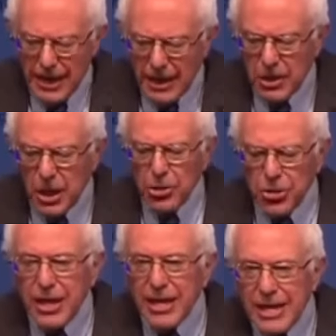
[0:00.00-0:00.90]
in
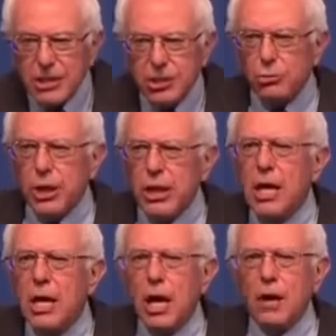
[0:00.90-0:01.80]
the
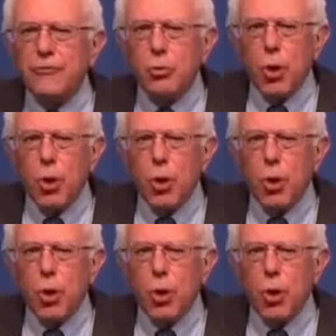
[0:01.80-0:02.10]
history of the